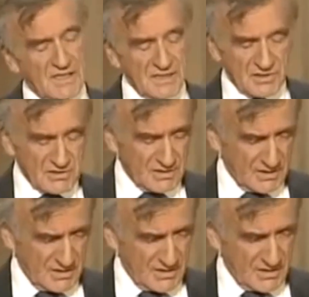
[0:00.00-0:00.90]
Clinton,
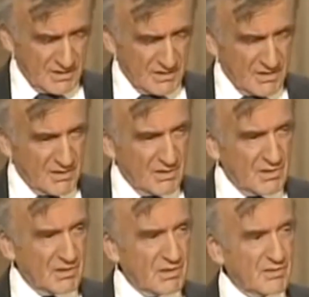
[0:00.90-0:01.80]

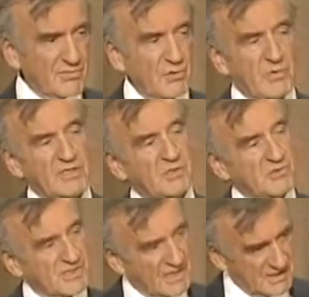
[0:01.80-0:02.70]
for what you
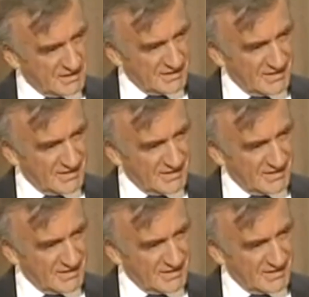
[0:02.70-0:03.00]
said